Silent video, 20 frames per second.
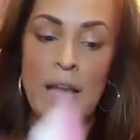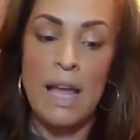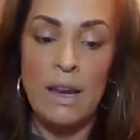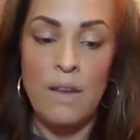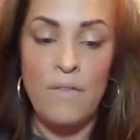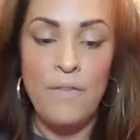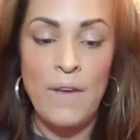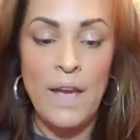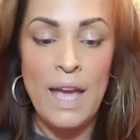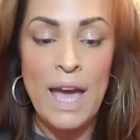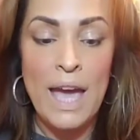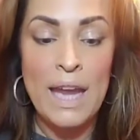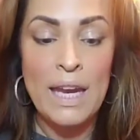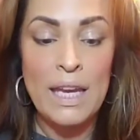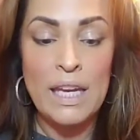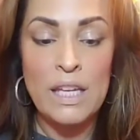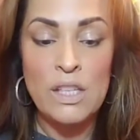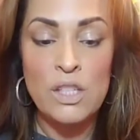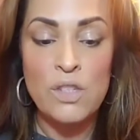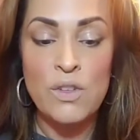And if I gotta
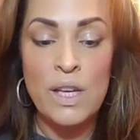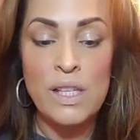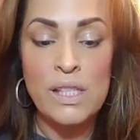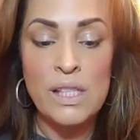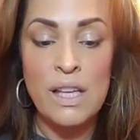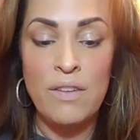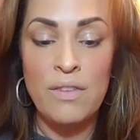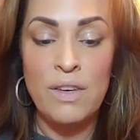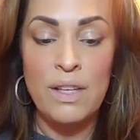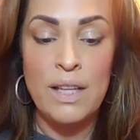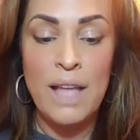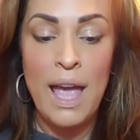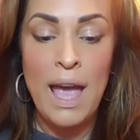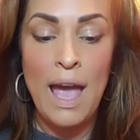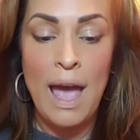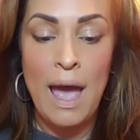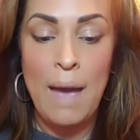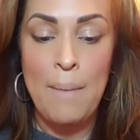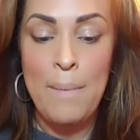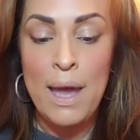get dressed every
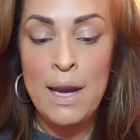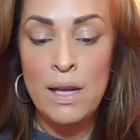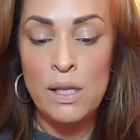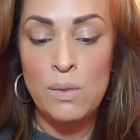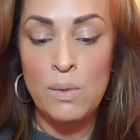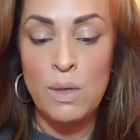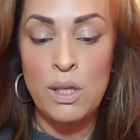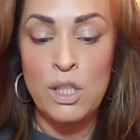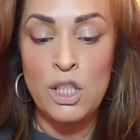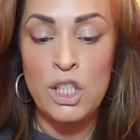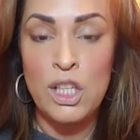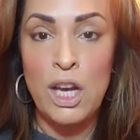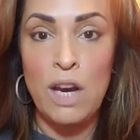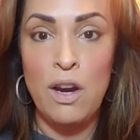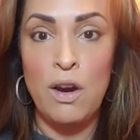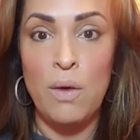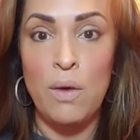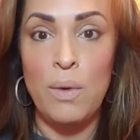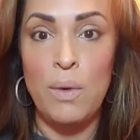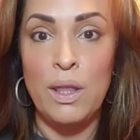day, I might as well
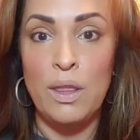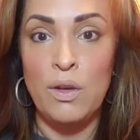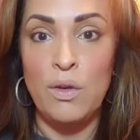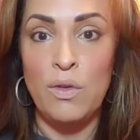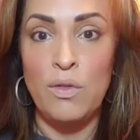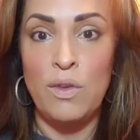share it with you,